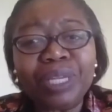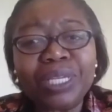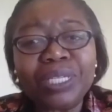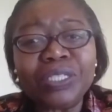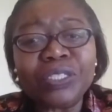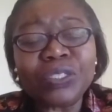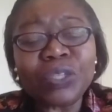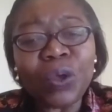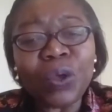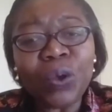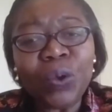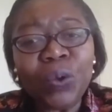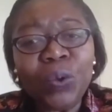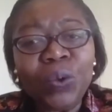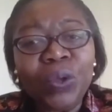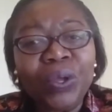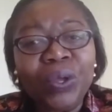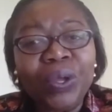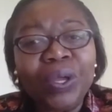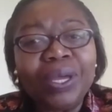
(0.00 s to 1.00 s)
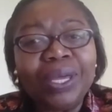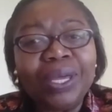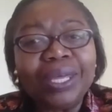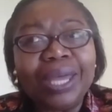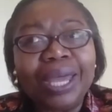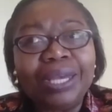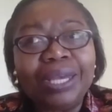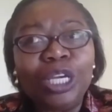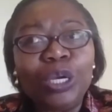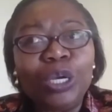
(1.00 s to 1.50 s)
So
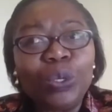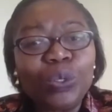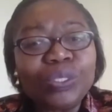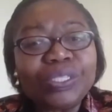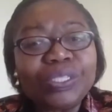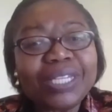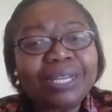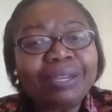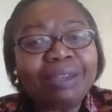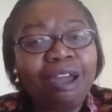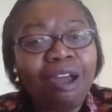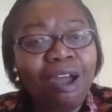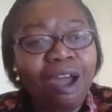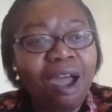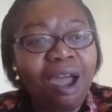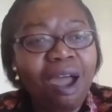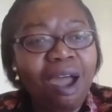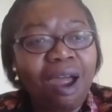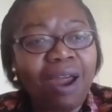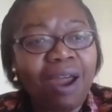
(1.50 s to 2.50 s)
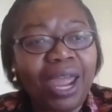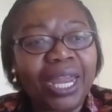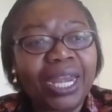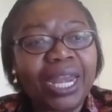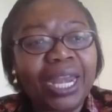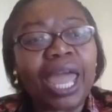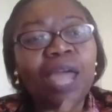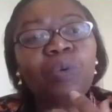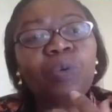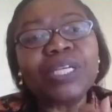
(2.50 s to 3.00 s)
losing her,
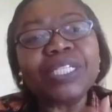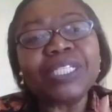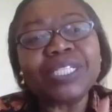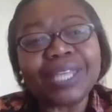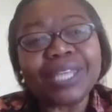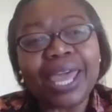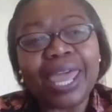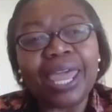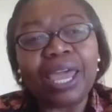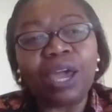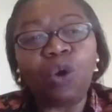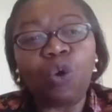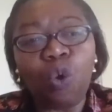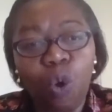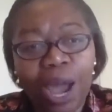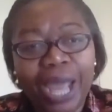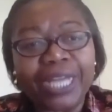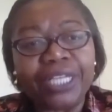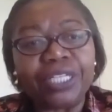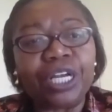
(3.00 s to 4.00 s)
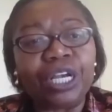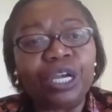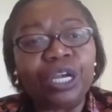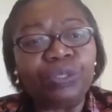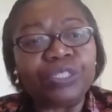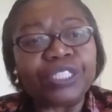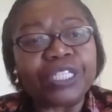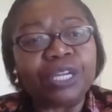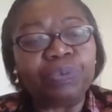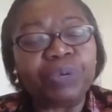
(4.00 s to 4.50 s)
and I was there quite
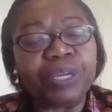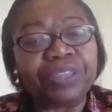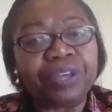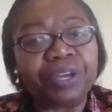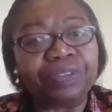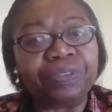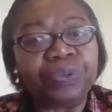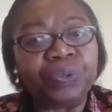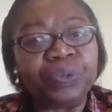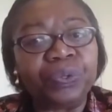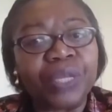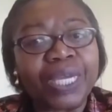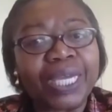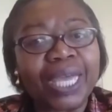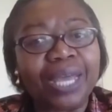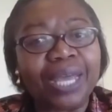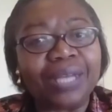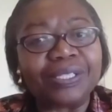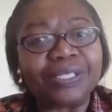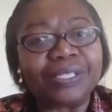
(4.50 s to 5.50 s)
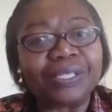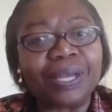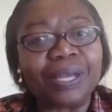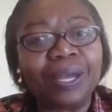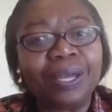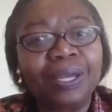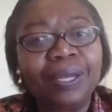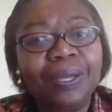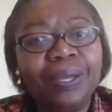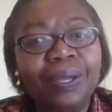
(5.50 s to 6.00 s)
closely with her through the cancer,
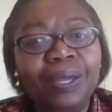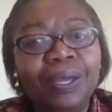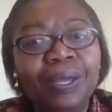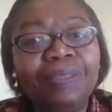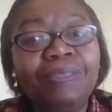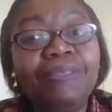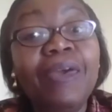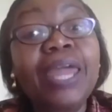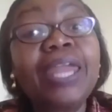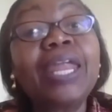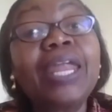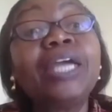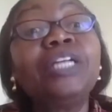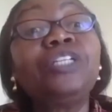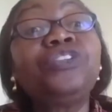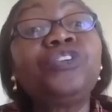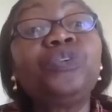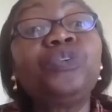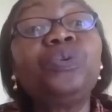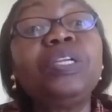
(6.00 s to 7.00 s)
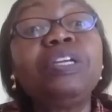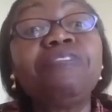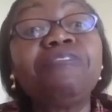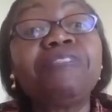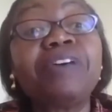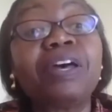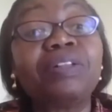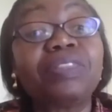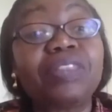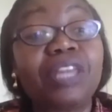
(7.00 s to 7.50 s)
then I truly
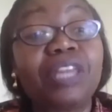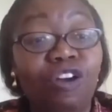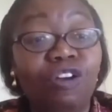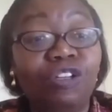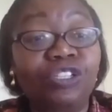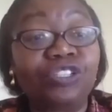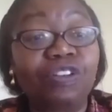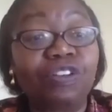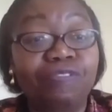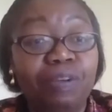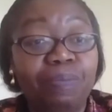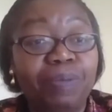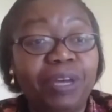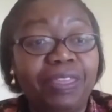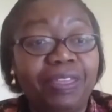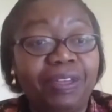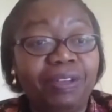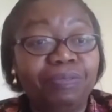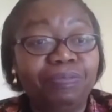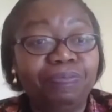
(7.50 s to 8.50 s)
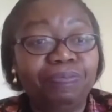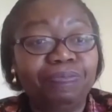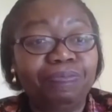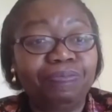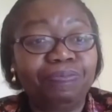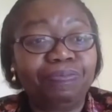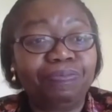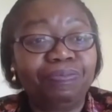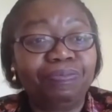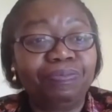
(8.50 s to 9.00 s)
felt the loss of a mother.
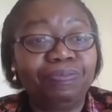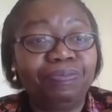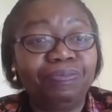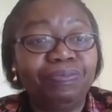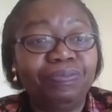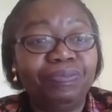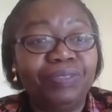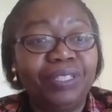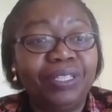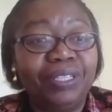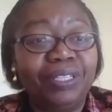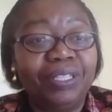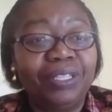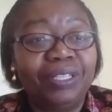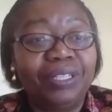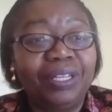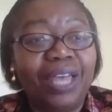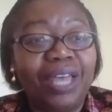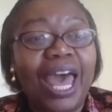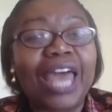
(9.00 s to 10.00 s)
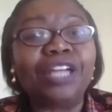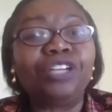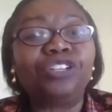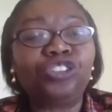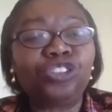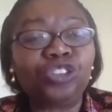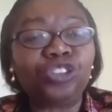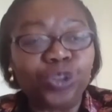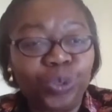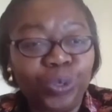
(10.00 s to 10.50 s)
Yeah. I
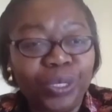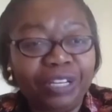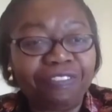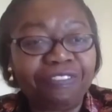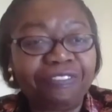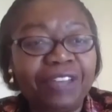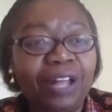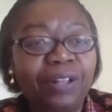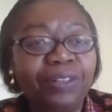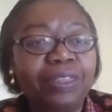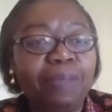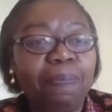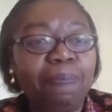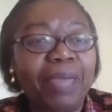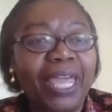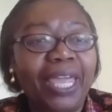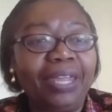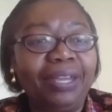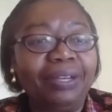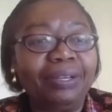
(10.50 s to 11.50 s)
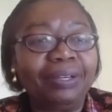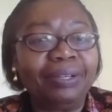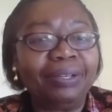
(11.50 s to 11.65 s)
truly felt the pain.